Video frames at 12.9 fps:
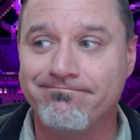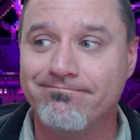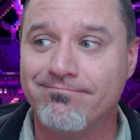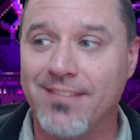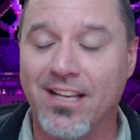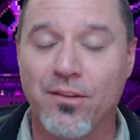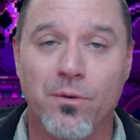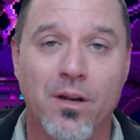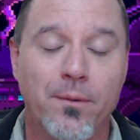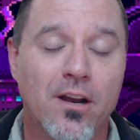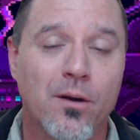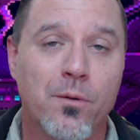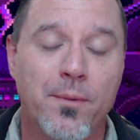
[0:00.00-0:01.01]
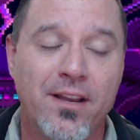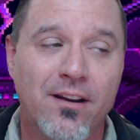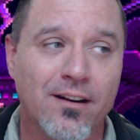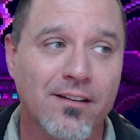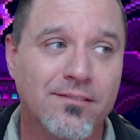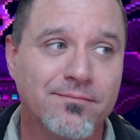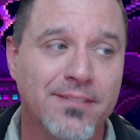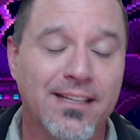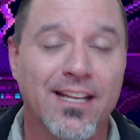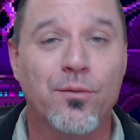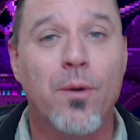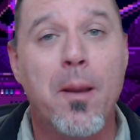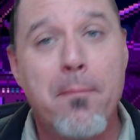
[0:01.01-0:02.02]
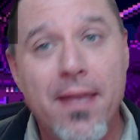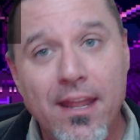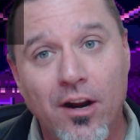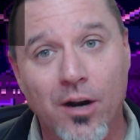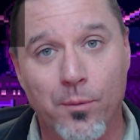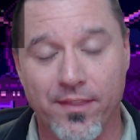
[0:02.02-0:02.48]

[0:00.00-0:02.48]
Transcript: That's why we are where we are. And that's why men are